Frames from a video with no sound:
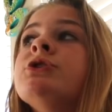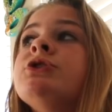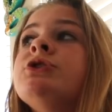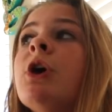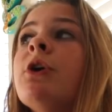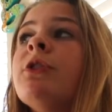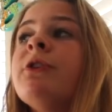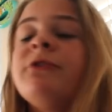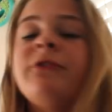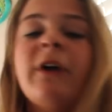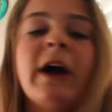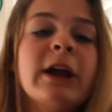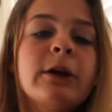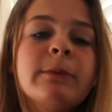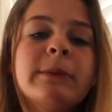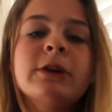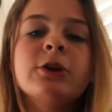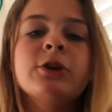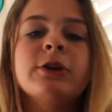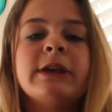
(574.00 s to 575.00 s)
So the
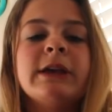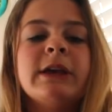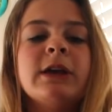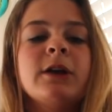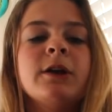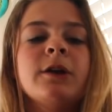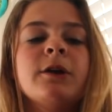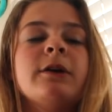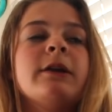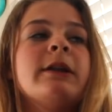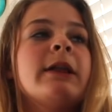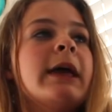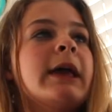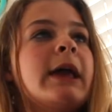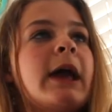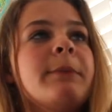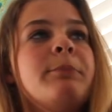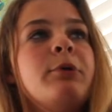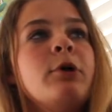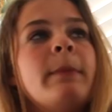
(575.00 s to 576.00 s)
firemen are here, and,
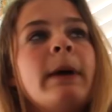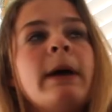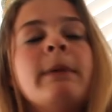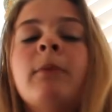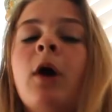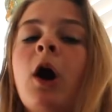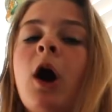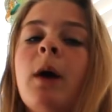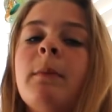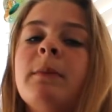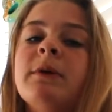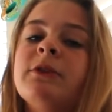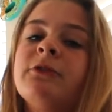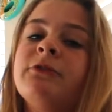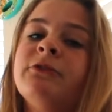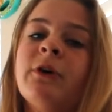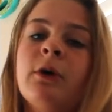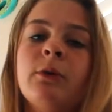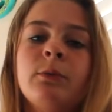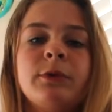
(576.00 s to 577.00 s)
like, I put my mom on the
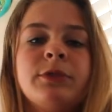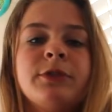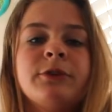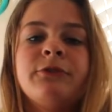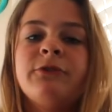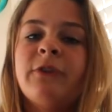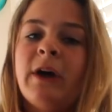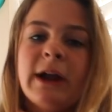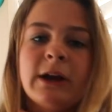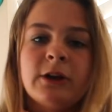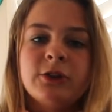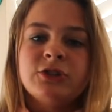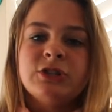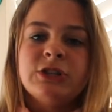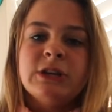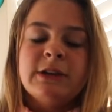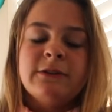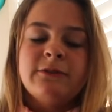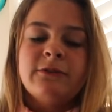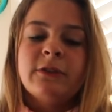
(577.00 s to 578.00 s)
phone with the fire
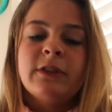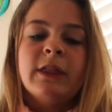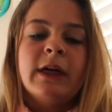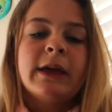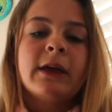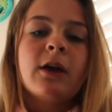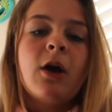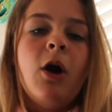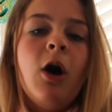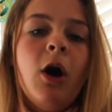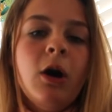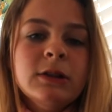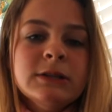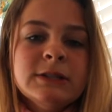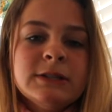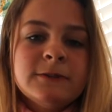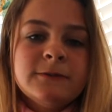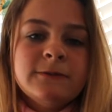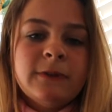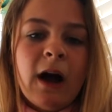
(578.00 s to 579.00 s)
chief, and, like, all
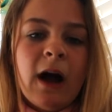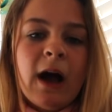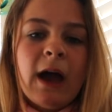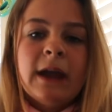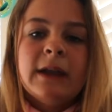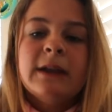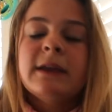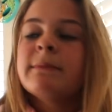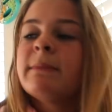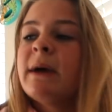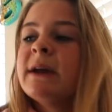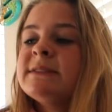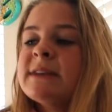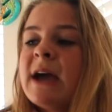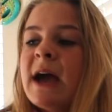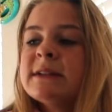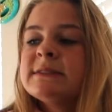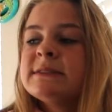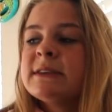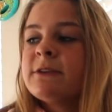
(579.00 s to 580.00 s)
is fine, and my
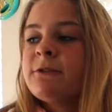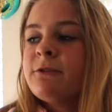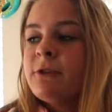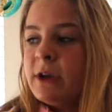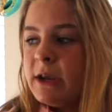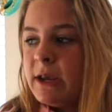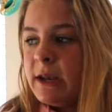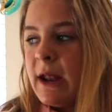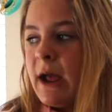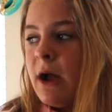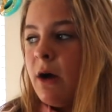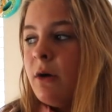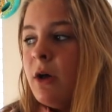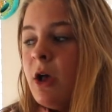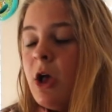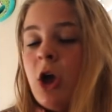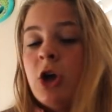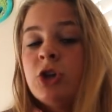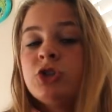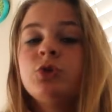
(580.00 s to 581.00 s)
dad's, like, freaking out.
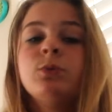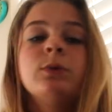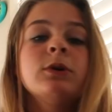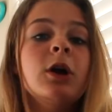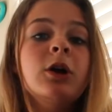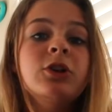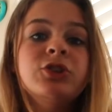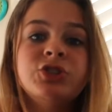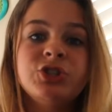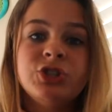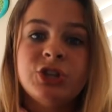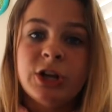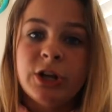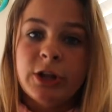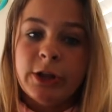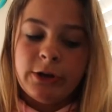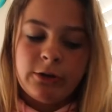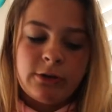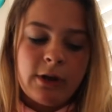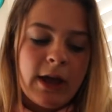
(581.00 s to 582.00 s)
So we're all
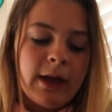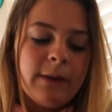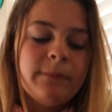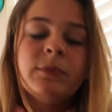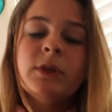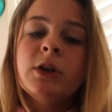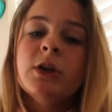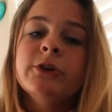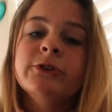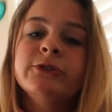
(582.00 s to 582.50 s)
chilling, right?